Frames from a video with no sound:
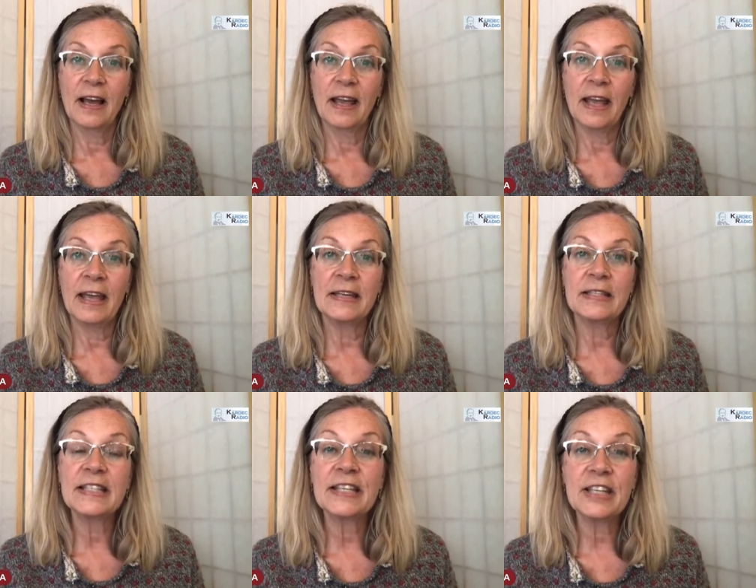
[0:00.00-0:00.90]
a
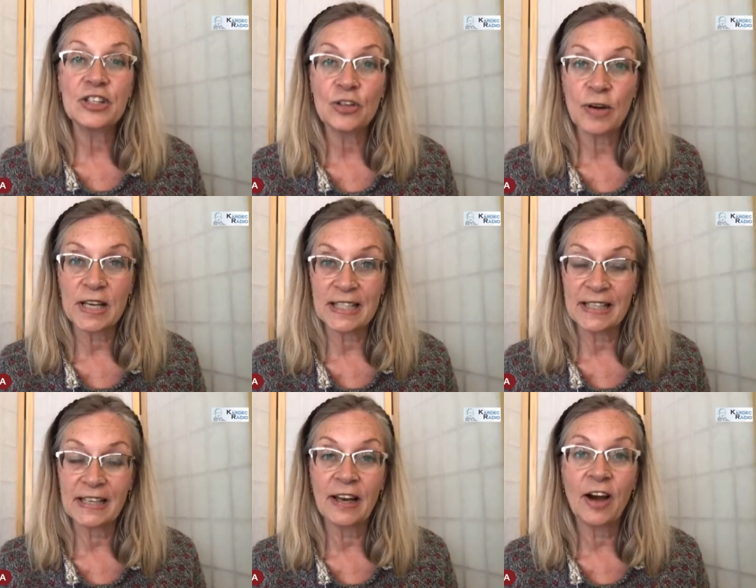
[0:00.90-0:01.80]

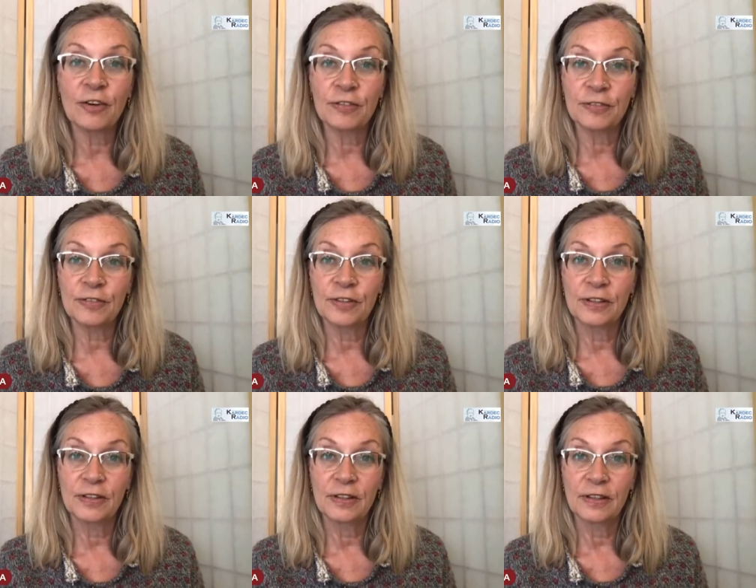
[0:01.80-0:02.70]
disinterested love.
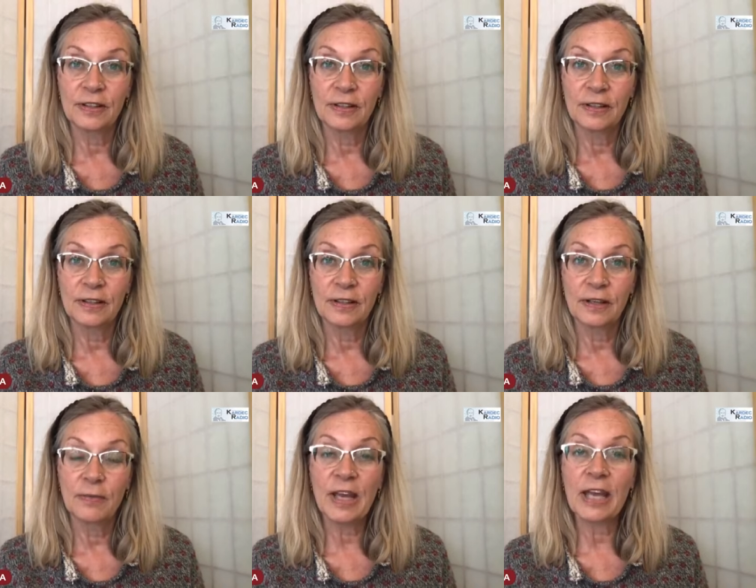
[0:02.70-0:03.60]

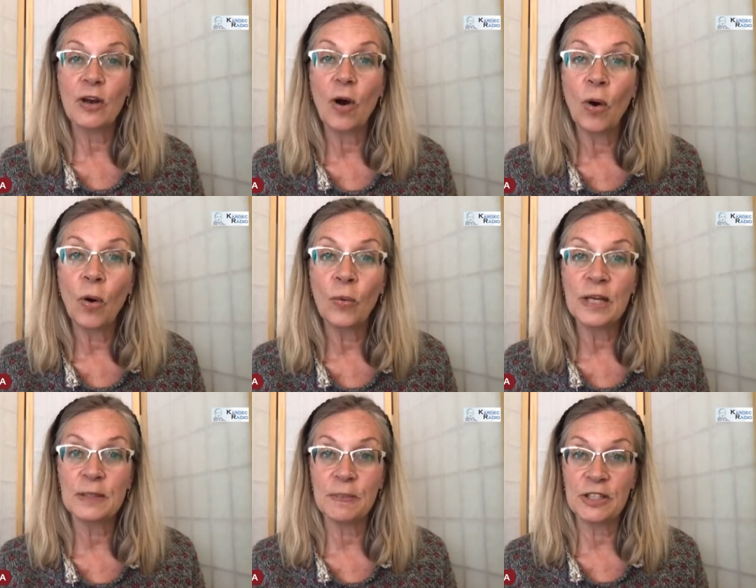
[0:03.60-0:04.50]
We can
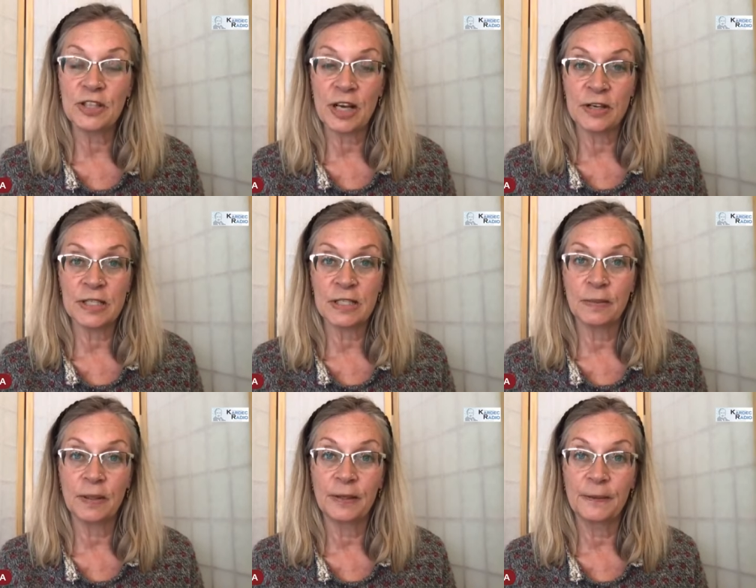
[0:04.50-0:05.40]
always be
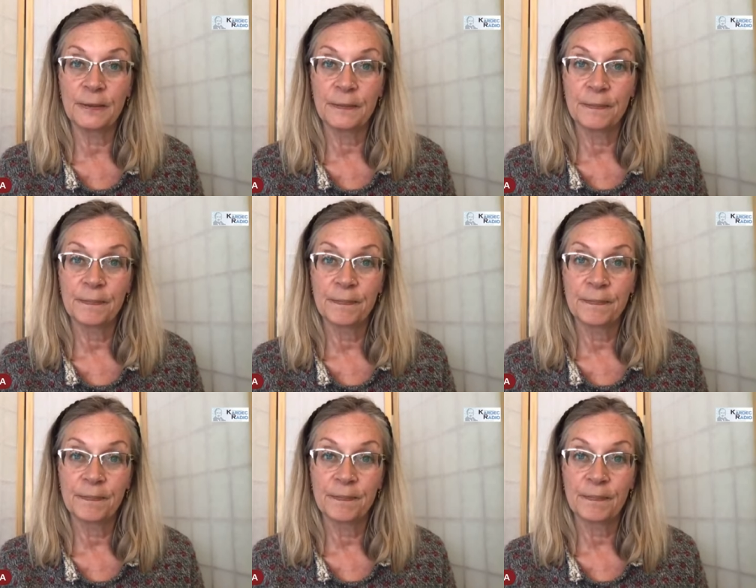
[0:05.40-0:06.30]
charitable,
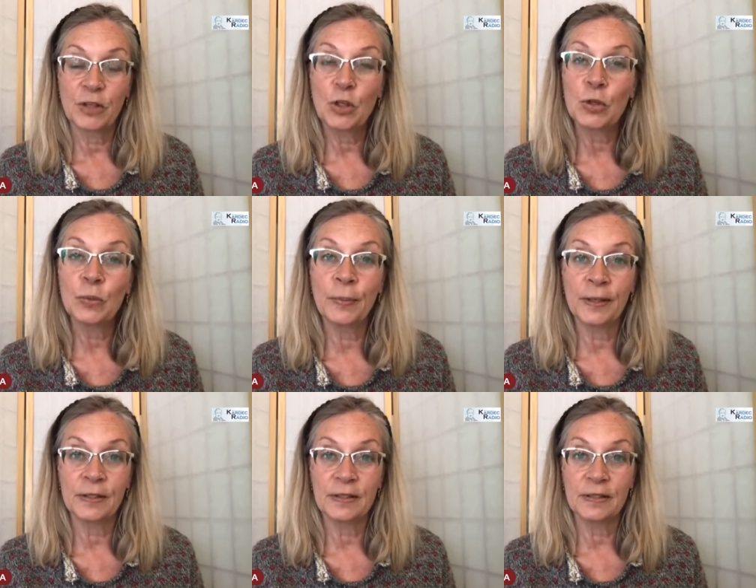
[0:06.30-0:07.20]
goodwill,